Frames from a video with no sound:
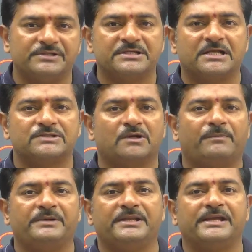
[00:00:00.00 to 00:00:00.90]
is also
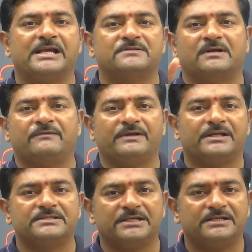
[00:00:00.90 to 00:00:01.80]
appearing as what we
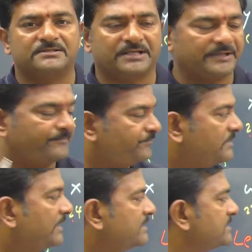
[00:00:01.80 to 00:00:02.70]
can say 3.
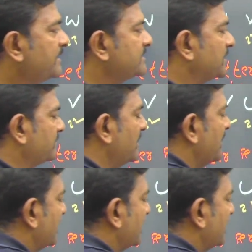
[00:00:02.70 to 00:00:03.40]
That is the reason